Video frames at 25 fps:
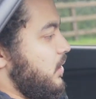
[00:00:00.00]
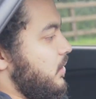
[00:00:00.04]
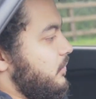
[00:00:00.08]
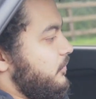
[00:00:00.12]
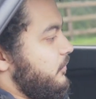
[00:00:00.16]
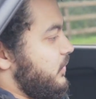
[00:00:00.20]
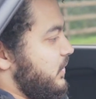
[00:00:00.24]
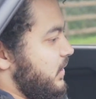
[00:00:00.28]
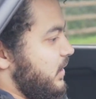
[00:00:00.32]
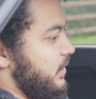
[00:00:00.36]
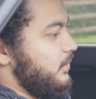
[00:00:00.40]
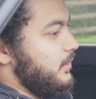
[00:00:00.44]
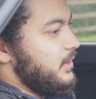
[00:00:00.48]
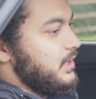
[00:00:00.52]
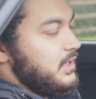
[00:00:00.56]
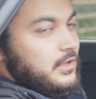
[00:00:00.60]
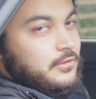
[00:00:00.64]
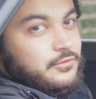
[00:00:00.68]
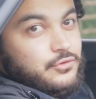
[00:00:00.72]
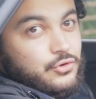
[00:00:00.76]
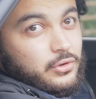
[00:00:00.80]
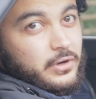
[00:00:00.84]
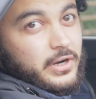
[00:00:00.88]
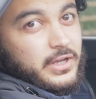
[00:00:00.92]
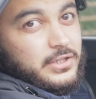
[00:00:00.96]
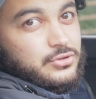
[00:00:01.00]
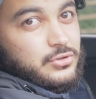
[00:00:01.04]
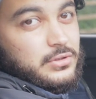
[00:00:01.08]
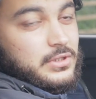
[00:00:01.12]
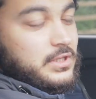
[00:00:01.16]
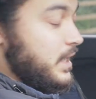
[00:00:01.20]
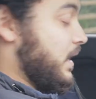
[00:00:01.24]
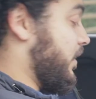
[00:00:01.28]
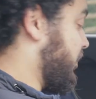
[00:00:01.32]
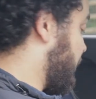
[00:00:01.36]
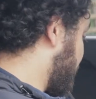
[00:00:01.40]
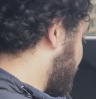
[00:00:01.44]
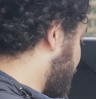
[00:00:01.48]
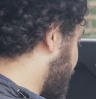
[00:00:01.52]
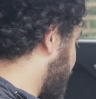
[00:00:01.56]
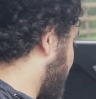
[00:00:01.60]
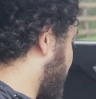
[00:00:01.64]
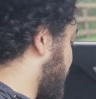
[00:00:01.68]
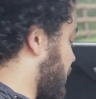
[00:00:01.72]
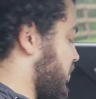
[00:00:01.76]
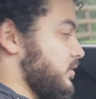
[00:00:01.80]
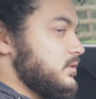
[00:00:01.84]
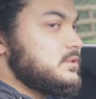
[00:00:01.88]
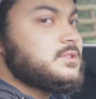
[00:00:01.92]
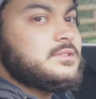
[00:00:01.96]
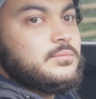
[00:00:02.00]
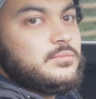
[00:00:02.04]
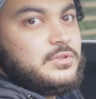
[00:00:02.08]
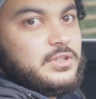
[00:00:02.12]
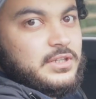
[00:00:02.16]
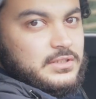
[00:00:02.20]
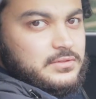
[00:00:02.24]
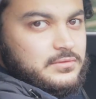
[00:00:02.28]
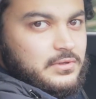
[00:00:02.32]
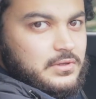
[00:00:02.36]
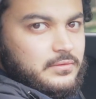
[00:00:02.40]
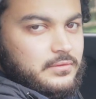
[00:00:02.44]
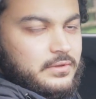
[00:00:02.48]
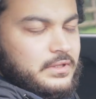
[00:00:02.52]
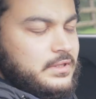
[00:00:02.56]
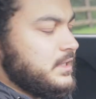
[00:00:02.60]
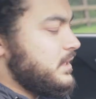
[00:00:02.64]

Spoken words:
comfortably if you're actually having a drink or something as well with